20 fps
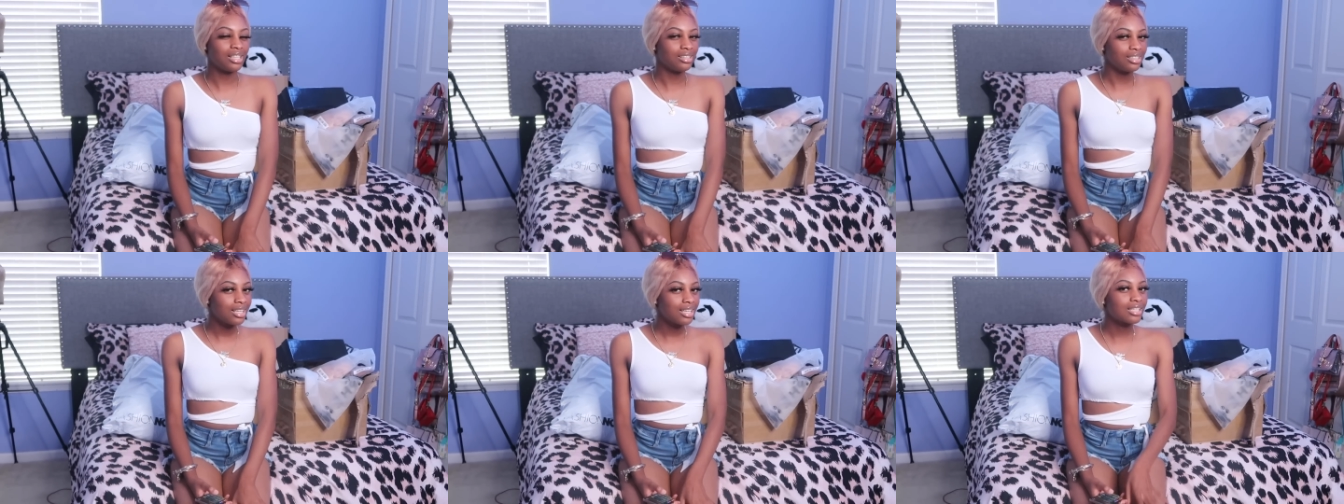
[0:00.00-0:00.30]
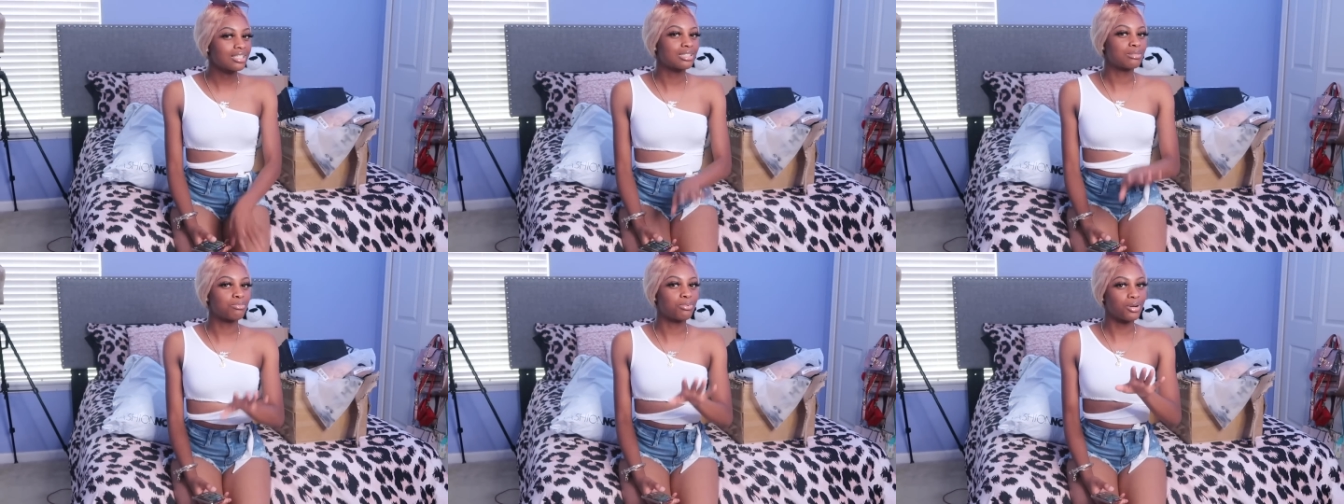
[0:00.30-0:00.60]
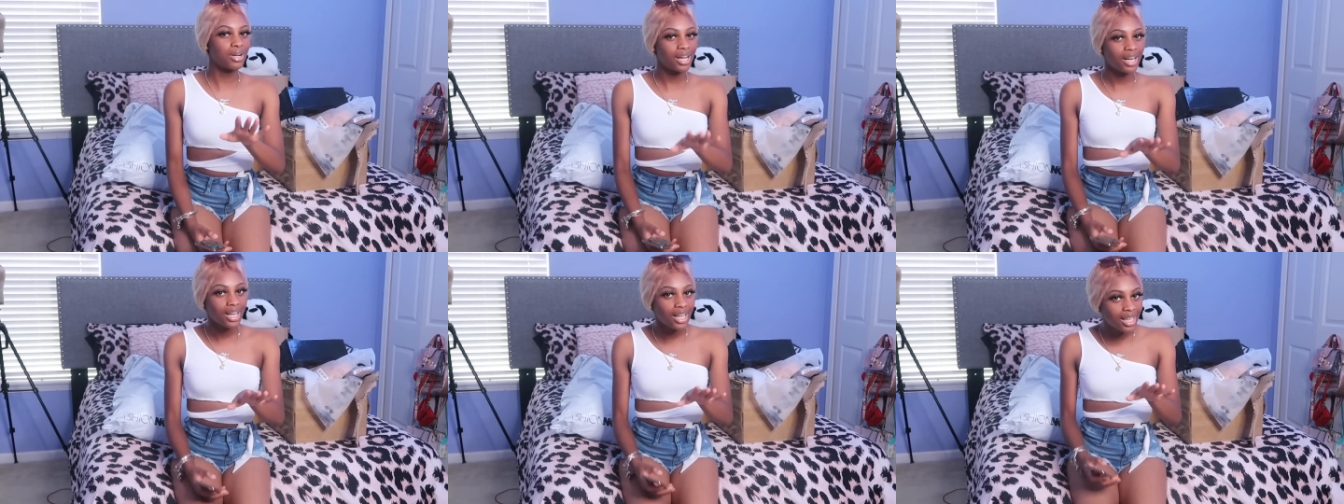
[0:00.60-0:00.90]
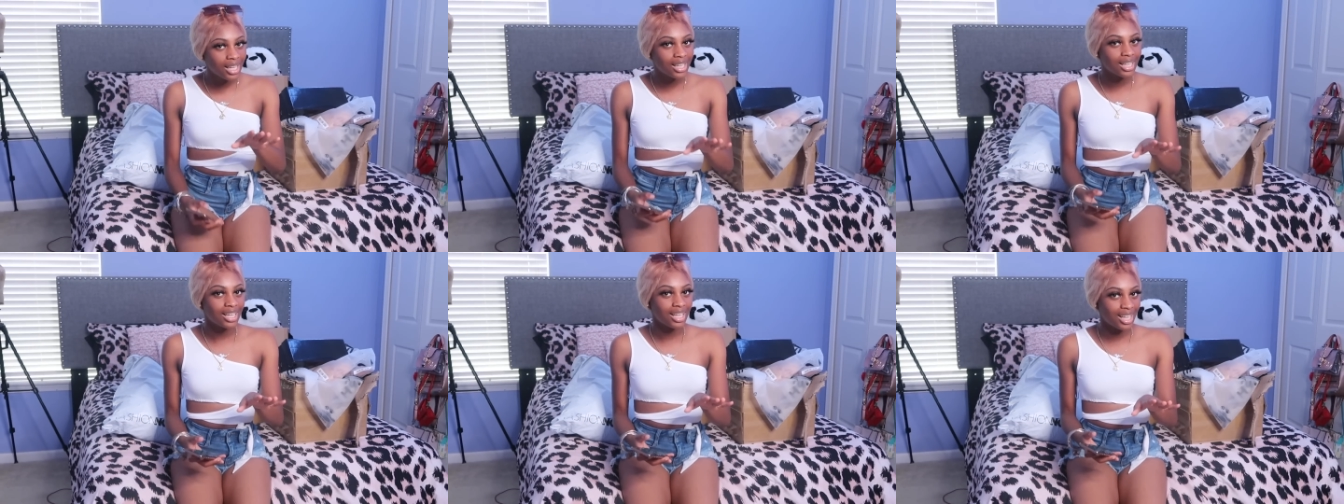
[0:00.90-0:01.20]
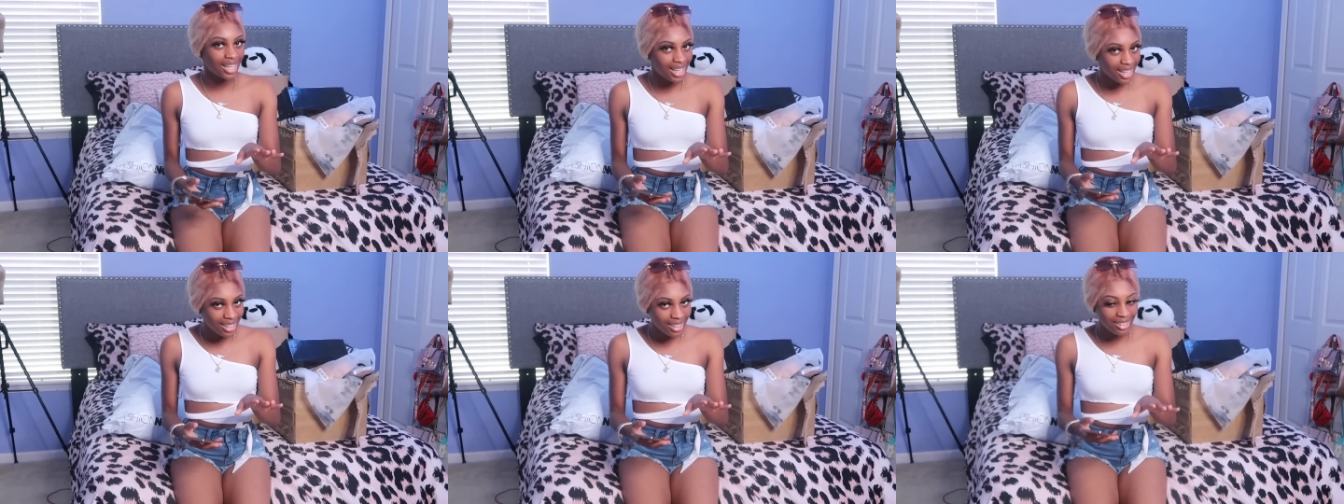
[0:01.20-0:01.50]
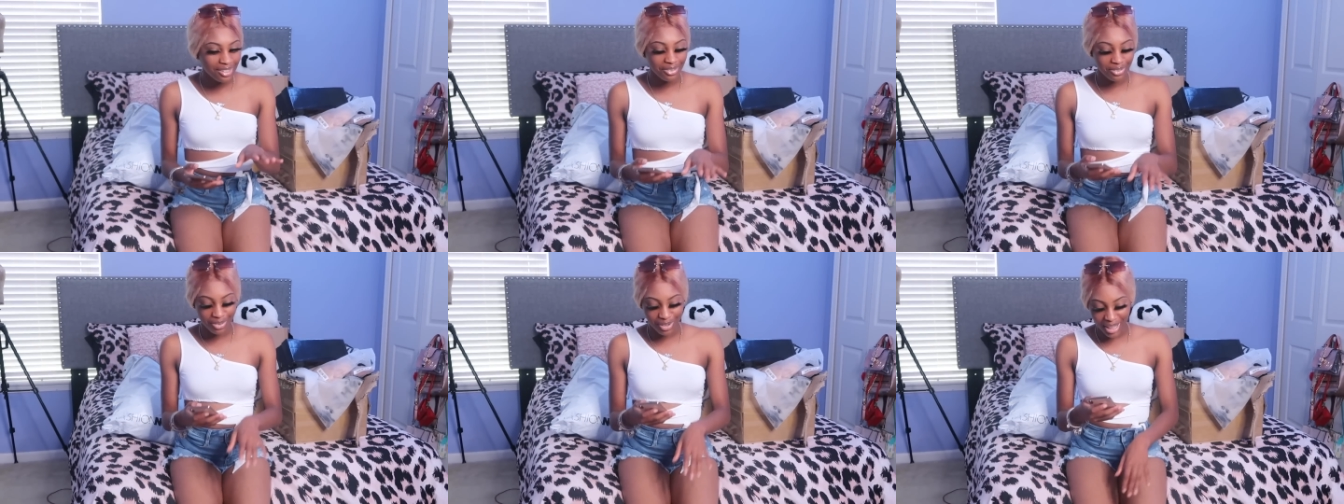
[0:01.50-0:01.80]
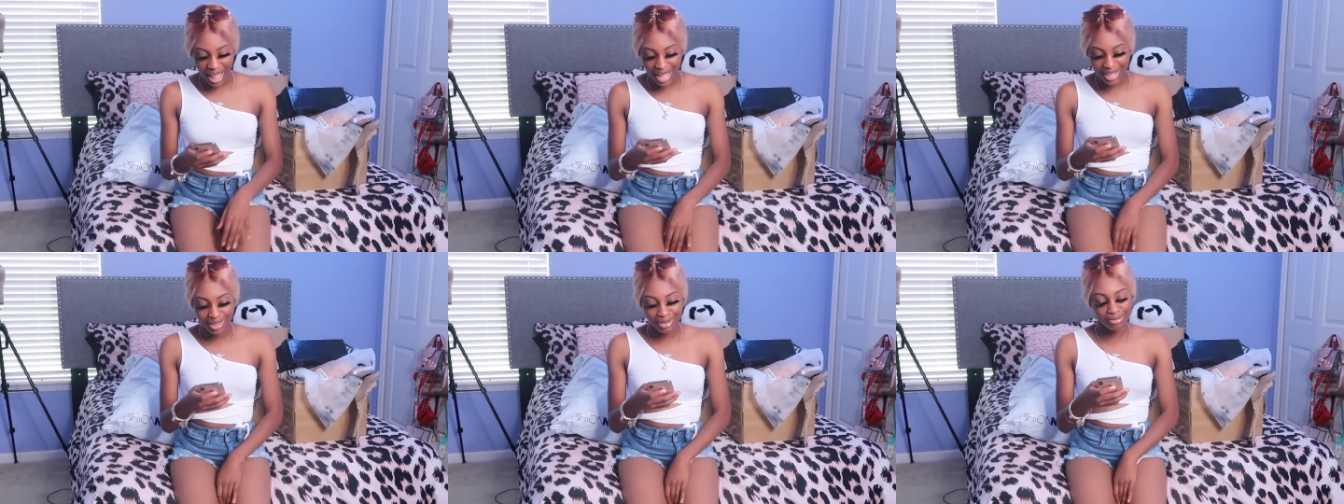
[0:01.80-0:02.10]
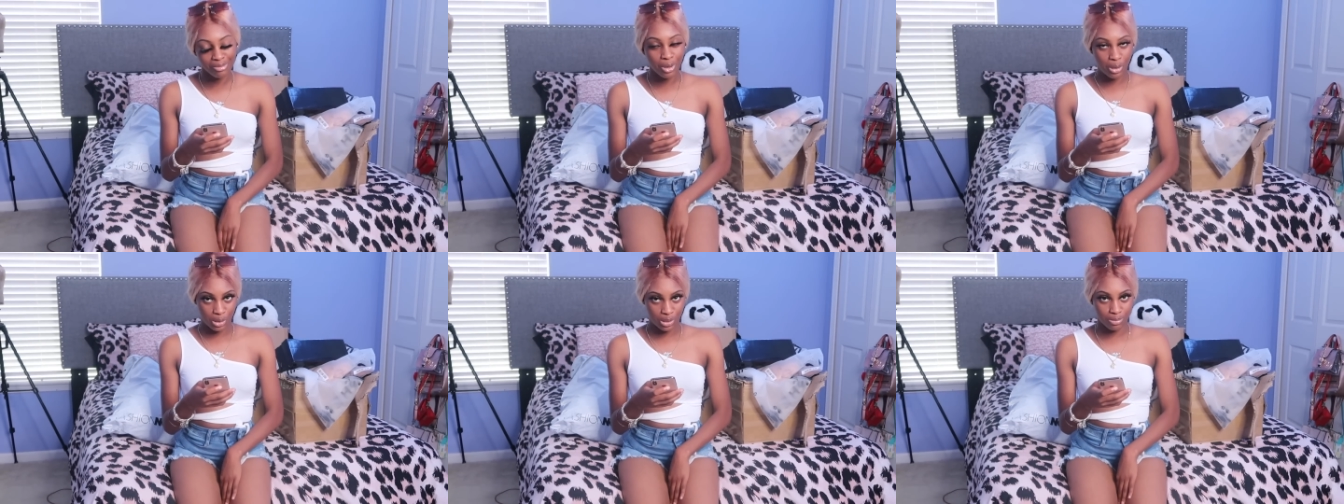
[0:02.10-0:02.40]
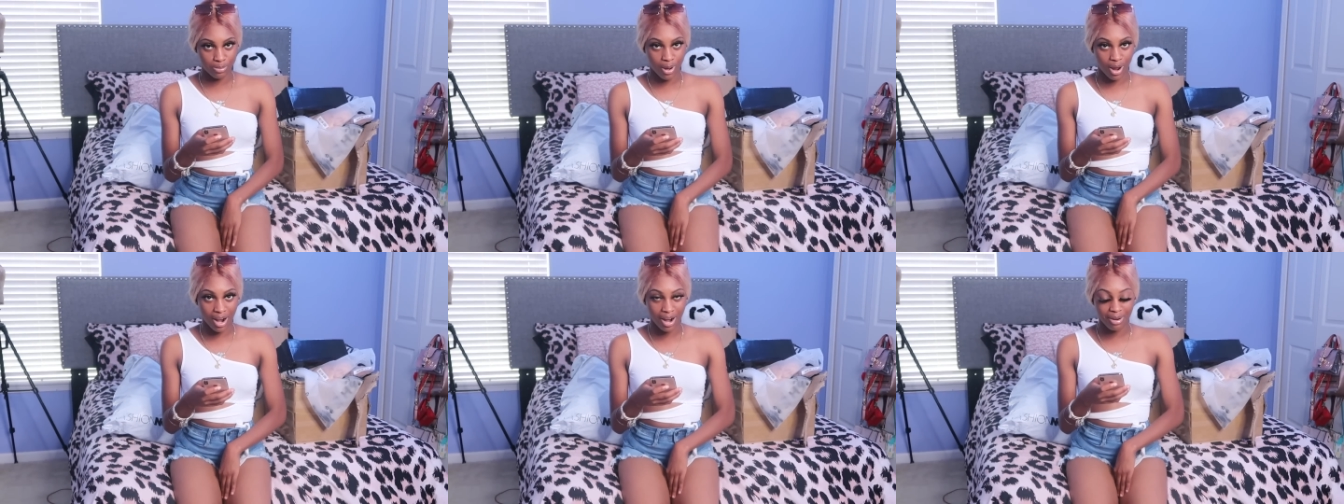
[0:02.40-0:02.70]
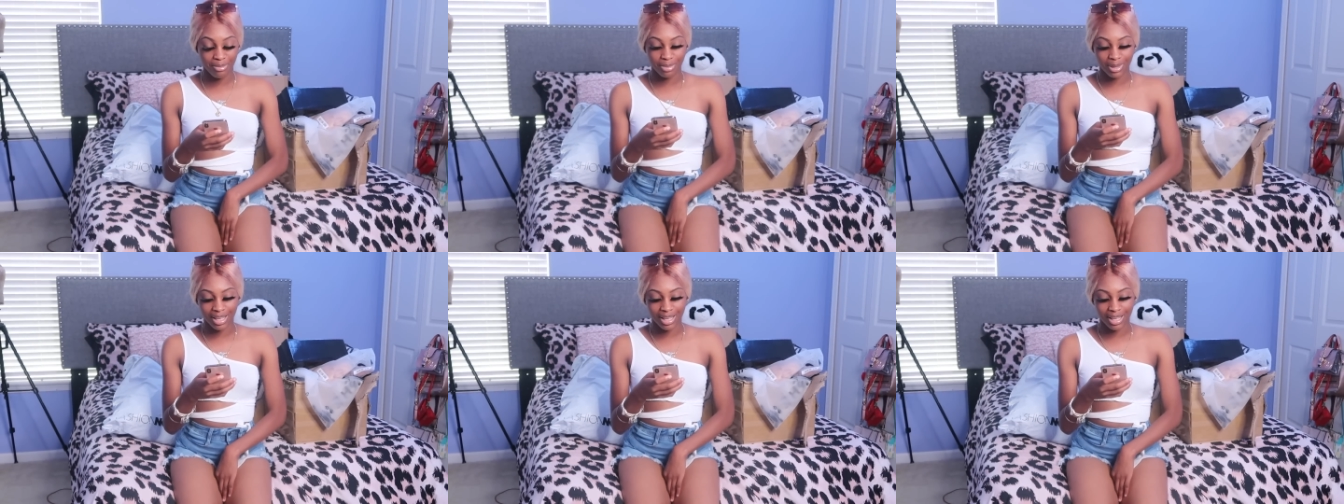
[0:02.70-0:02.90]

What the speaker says: it looks pretty good for like the most part,